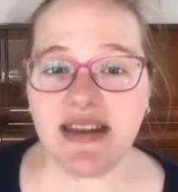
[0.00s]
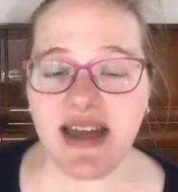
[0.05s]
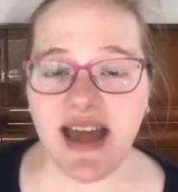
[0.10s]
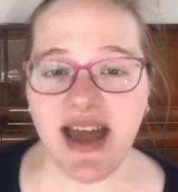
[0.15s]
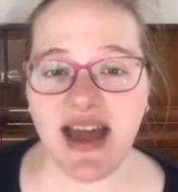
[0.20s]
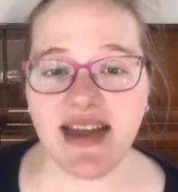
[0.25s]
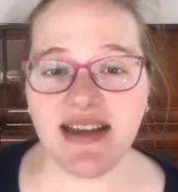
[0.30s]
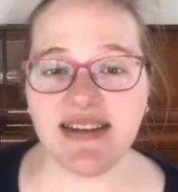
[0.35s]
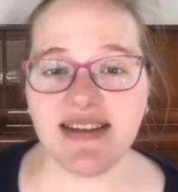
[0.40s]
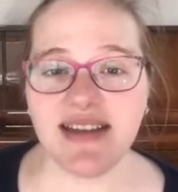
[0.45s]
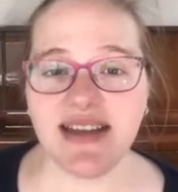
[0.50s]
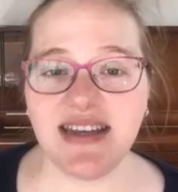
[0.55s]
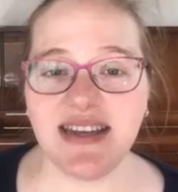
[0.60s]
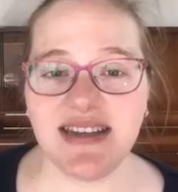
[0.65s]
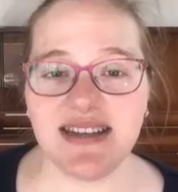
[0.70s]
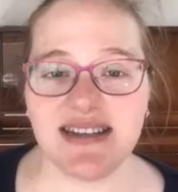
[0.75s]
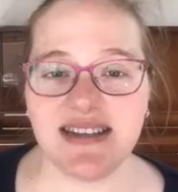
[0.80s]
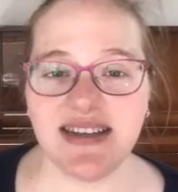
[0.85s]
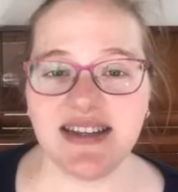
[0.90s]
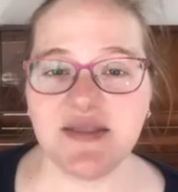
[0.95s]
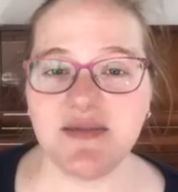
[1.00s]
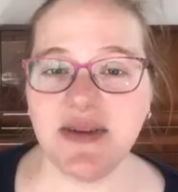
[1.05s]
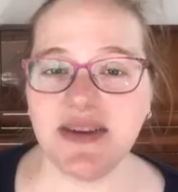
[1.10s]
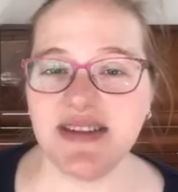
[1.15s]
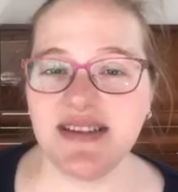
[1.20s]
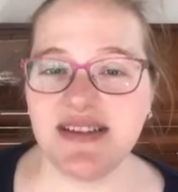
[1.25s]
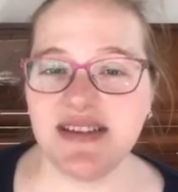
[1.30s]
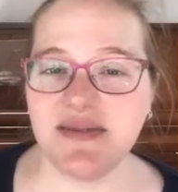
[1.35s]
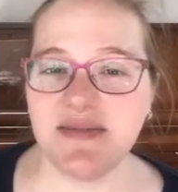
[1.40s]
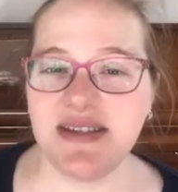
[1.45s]
and it is
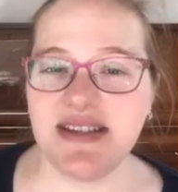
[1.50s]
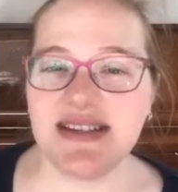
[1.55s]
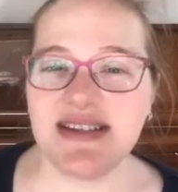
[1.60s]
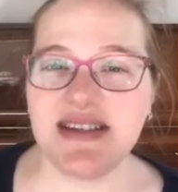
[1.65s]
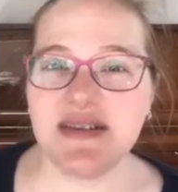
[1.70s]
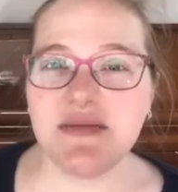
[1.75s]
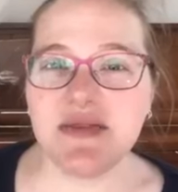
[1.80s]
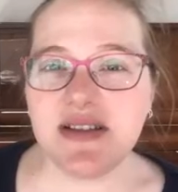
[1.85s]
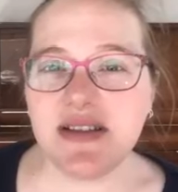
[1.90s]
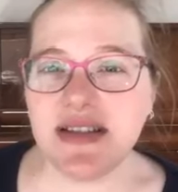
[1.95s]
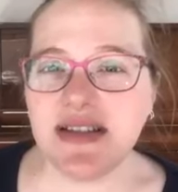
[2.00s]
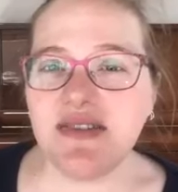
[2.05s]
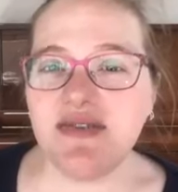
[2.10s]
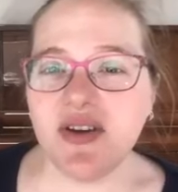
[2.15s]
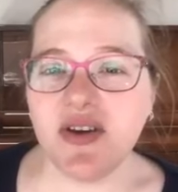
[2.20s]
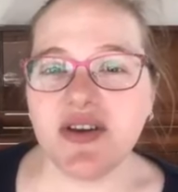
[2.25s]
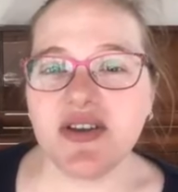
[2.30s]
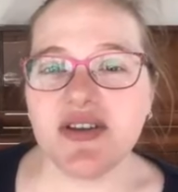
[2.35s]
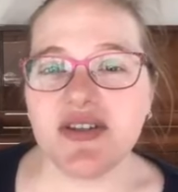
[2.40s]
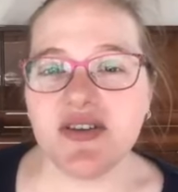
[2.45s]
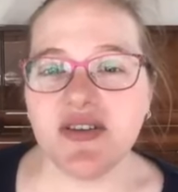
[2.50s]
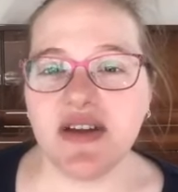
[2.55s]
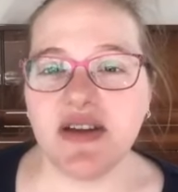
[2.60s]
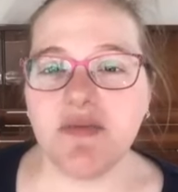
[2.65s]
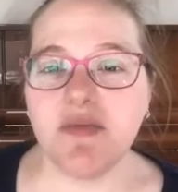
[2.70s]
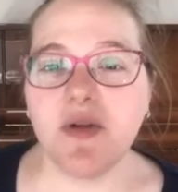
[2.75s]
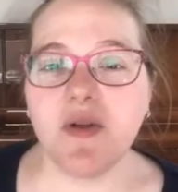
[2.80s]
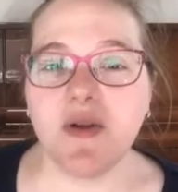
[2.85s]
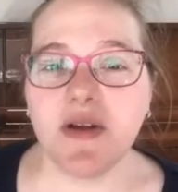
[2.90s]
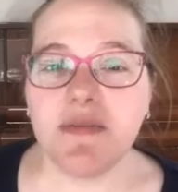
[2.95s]
expected to be similarly focused on
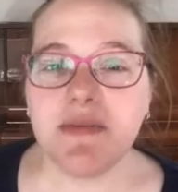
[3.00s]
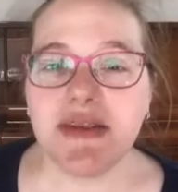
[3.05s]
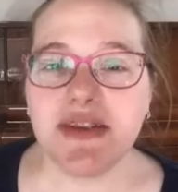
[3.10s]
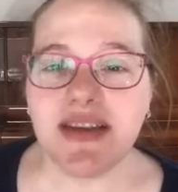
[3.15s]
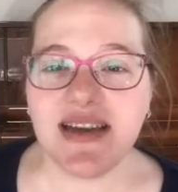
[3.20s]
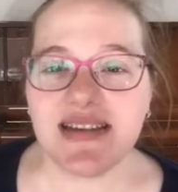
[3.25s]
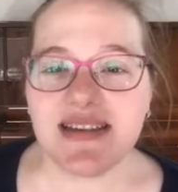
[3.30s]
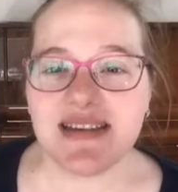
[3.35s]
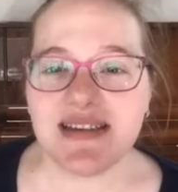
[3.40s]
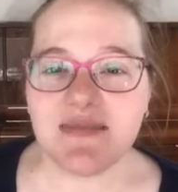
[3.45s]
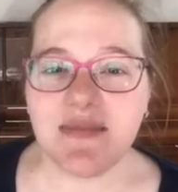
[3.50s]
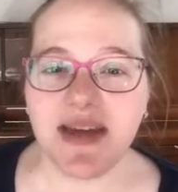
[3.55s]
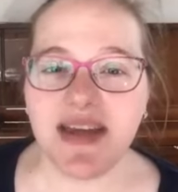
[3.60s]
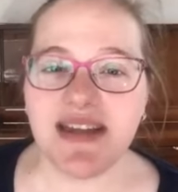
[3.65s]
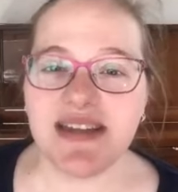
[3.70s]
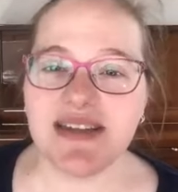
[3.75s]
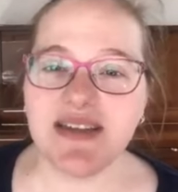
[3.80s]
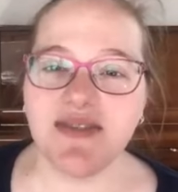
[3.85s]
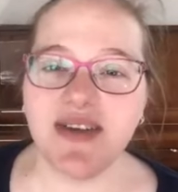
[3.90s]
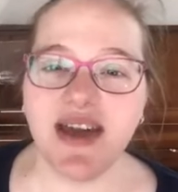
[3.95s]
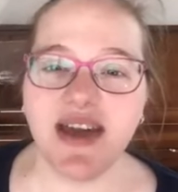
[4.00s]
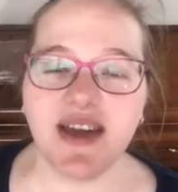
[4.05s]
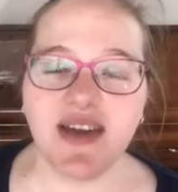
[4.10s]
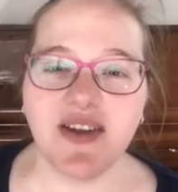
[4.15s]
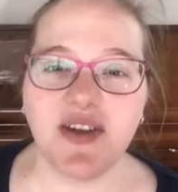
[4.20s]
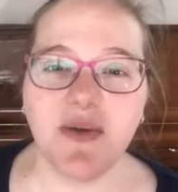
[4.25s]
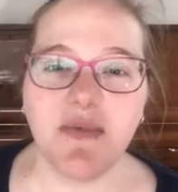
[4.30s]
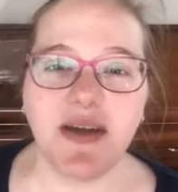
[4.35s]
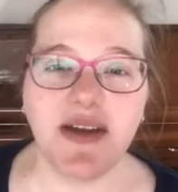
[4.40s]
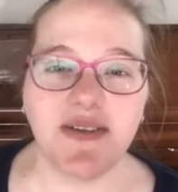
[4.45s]
employment as the means of
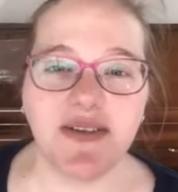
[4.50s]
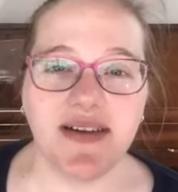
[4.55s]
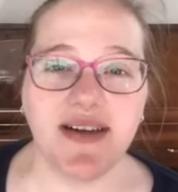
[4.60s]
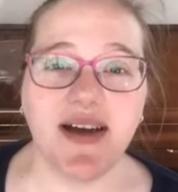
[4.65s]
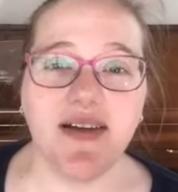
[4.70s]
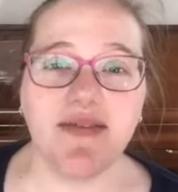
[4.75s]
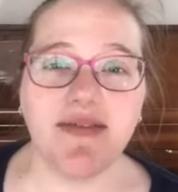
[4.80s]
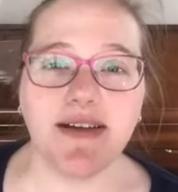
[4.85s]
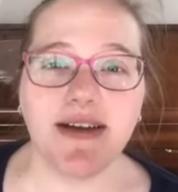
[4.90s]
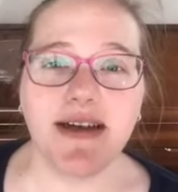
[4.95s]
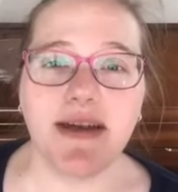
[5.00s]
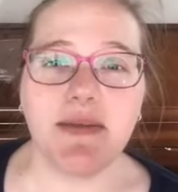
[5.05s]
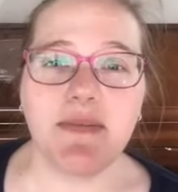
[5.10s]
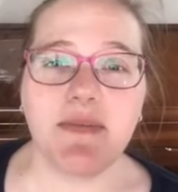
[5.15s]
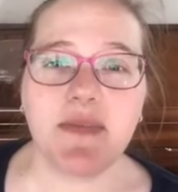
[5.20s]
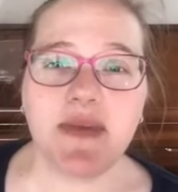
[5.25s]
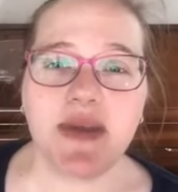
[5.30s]
economic recovery.